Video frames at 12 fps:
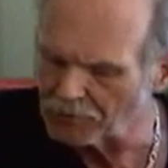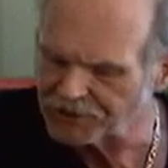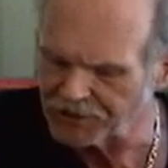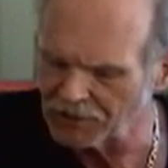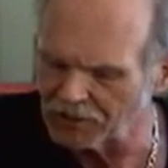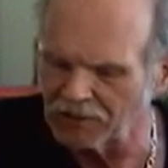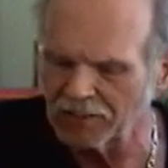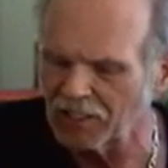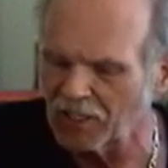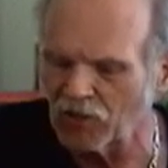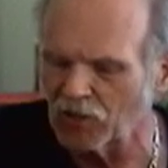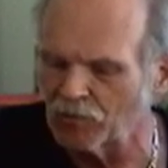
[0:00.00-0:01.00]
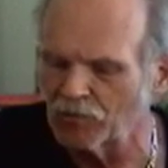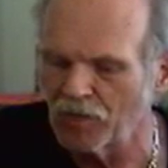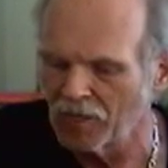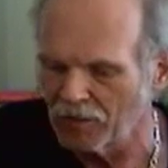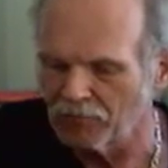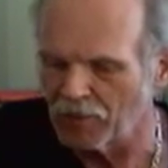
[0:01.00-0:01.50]
I'm
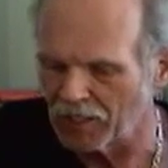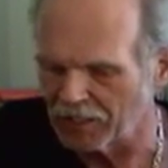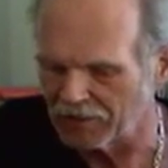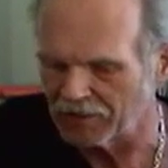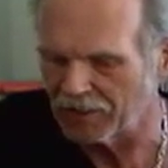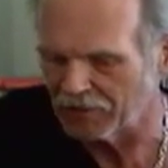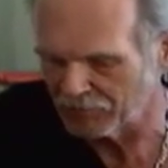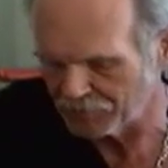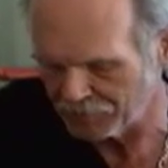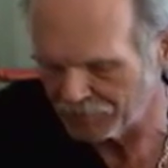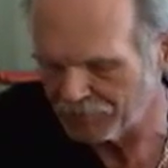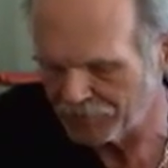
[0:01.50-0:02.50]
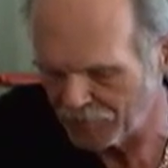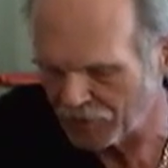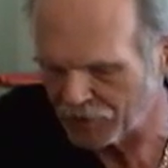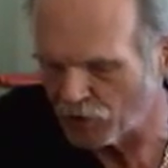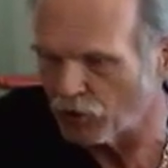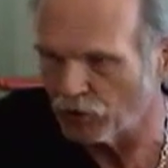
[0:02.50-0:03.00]
still my
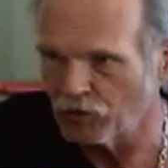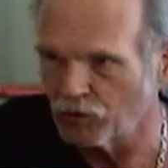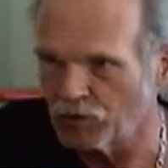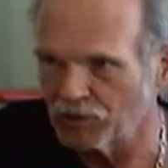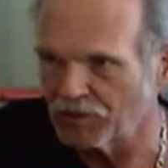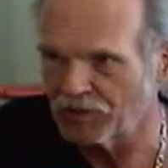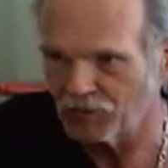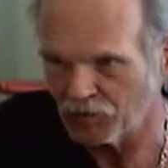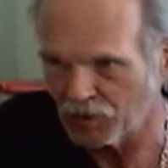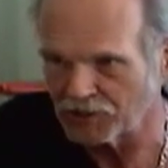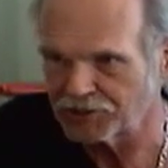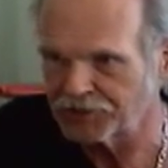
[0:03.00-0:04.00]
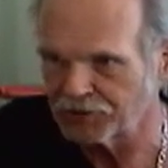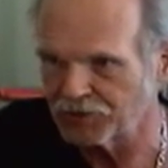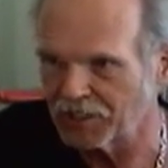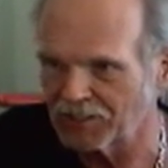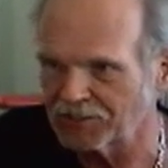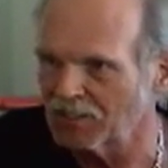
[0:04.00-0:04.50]
goal was
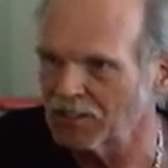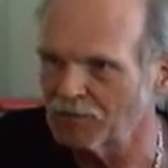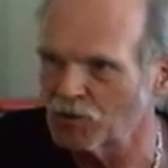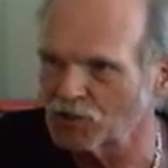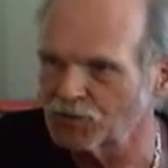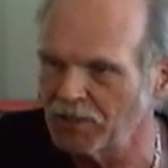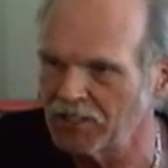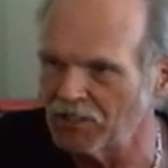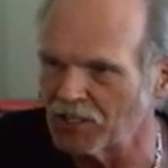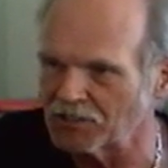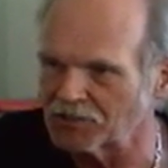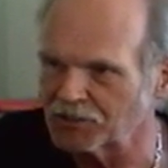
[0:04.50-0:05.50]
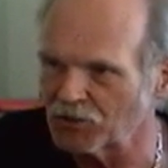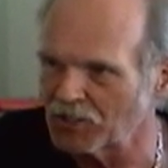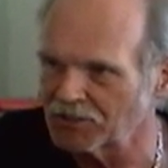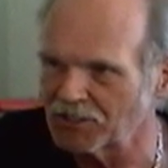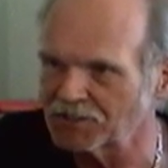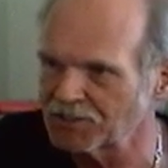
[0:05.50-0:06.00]
to get a little more speed on,
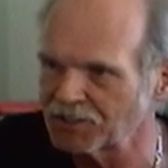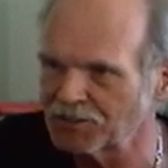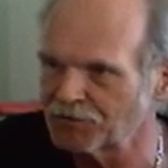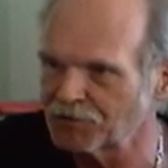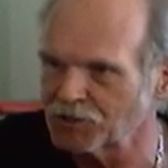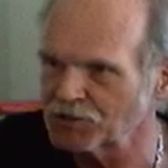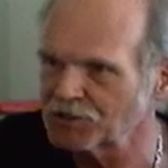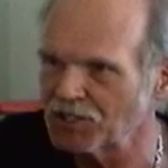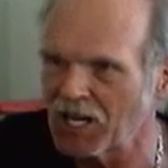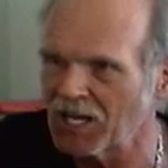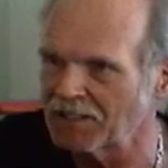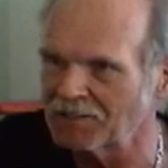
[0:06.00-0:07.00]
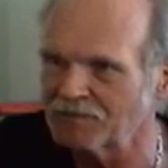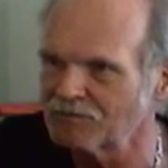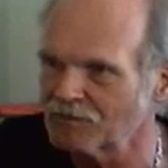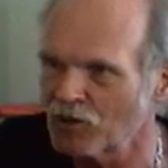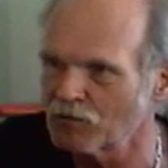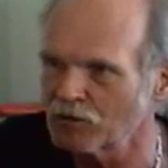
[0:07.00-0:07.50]
so I just did the first line
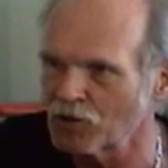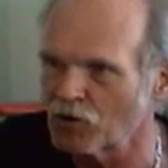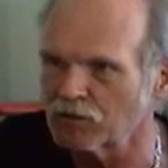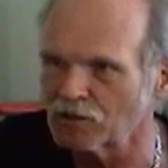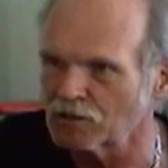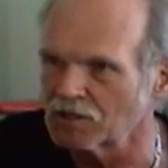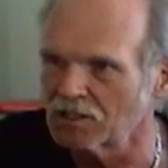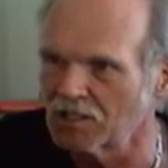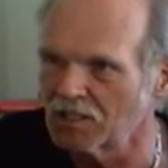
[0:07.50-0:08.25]
over and over.